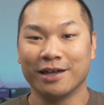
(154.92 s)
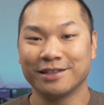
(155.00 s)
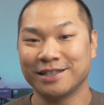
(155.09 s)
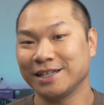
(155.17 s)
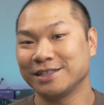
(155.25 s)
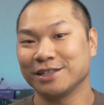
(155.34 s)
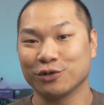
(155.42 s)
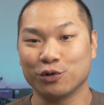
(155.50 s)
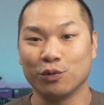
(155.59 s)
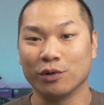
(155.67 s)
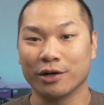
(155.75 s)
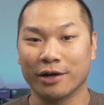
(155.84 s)
Takes in
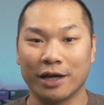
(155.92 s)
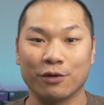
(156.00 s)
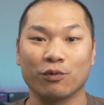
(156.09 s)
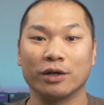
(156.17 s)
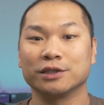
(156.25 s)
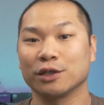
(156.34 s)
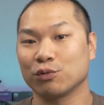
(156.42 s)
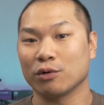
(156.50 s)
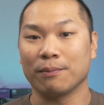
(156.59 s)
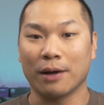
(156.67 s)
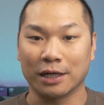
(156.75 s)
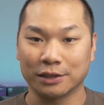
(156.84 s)
cool air and runs it through a
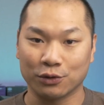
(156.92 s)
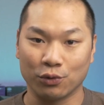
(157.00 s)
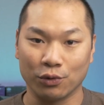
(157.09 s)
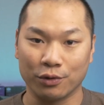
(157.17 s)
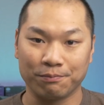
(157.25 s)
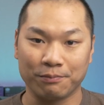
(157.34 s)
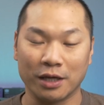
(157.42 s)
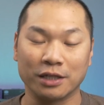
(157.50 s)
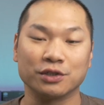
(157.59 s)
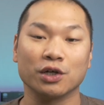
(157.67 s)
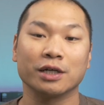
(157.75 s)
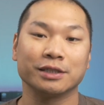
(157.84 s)
box cooler,
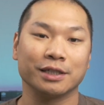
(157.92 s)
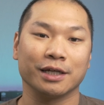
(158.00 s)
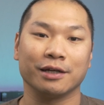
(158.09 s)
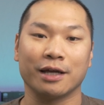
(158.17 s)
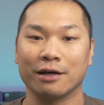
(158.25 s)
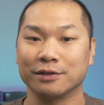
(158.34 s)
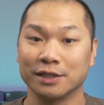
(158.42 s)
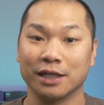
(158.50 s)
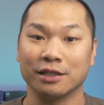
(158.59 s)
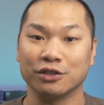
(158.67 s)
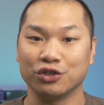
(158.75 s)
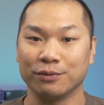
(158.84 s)
exhausting it
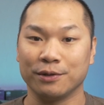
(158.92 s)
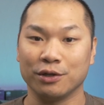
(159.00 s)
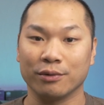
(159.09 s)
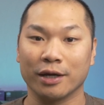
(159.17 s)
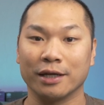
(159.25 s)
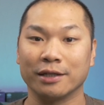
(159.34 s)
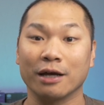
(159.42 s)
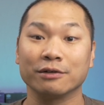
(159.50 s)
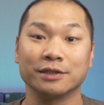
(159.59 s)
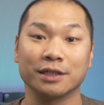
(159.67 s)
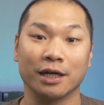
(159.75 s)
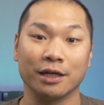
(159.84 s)
outside the GPU and
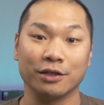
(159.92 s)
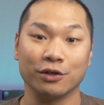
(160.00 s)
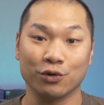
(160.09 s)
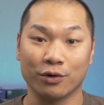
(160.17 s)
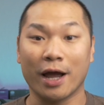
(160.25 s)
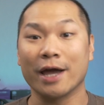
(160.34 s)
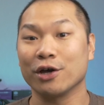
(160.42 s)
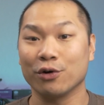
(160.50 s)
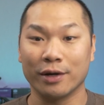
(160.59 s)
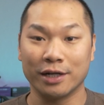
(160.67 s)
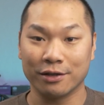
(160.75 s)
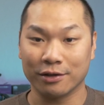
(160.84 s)
outside your
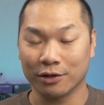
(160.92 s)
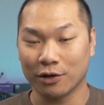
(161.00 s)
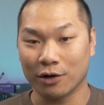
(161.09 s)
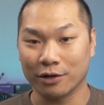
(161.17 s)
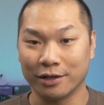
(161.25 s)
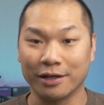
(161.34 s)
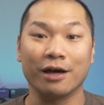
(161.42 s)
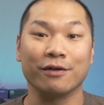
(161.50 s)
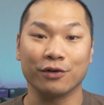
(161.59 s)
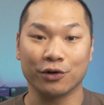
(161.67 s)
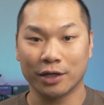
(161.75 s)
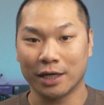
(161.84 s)
IO end of the card and out
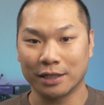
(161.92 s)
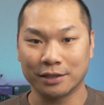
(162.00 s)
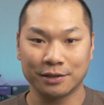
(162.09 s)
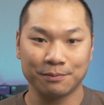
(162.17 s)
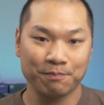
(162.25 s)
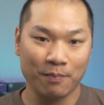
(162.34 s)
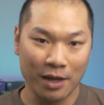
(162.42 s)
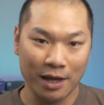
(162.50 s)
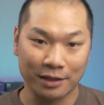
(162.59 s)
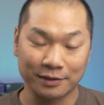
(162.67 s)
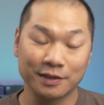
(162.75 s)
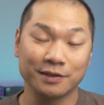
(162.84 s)
of your case.
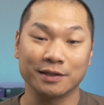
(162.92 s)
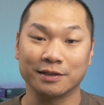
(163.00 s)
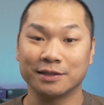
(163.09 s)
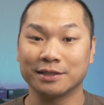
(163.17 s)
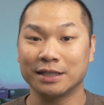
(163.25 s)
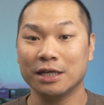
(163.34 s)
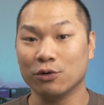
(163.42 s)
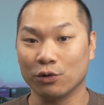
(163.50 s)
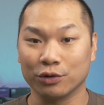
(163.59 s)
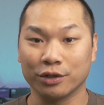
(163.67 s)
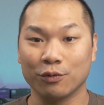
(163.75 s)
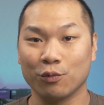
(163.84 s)
And since it's
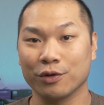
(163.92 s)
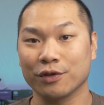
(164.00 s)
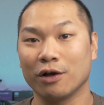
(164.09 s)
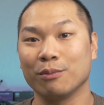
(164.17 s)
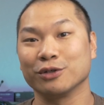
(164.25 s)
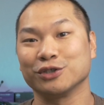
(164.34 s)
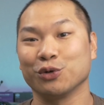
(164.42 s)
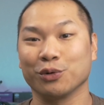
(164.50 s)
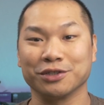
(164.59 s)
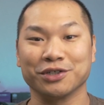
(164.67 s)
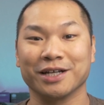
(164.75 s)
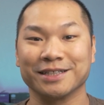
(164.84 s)
sealed with almost no
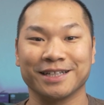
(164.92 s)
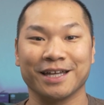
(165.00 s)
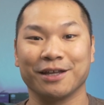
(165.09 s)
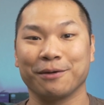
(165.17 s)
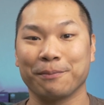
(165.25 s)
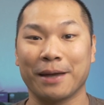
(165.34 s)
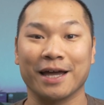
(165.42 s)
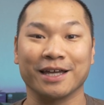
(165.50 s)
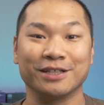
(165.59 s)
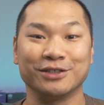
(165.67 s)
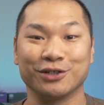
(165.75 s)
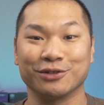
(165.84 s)
exhaust getting
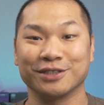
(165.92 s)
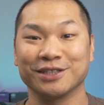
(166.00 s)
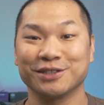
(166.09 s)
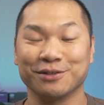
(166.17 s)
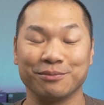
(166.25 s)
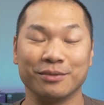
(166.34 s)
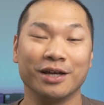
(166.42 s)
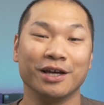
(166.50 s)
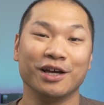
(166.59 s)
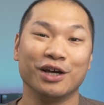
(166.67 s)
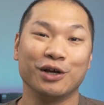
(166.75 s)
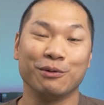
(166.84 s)
back into your system,
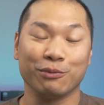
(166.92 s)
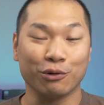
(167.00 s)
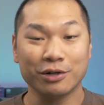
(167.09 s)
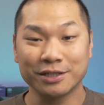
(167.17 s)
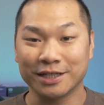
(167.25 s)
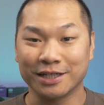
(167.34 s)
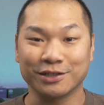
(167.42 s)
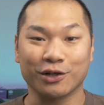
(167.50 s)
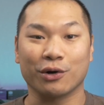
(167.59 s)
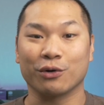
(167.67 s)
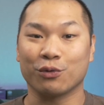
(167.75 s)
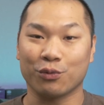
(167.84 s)
blower designs
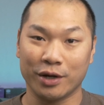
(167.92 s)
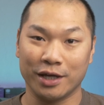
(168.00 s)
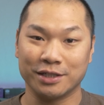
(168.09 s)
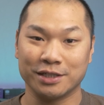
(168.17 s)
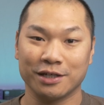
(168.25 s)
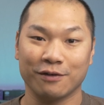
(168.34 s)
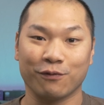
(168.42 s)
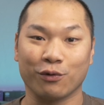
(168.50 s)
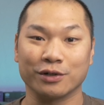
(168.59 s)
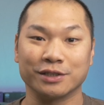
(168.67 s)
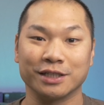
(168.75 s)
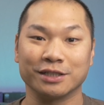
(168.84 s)
are great
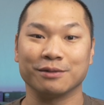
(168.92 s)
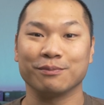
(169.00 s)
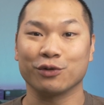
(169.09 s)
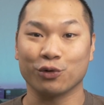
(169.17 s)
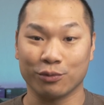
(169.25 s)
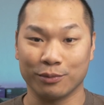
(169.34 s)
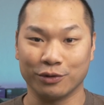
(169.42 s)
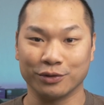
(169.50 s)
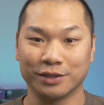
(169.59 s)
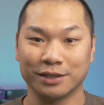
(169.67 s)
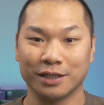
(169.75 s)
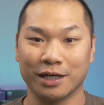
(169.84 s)
for system thermals,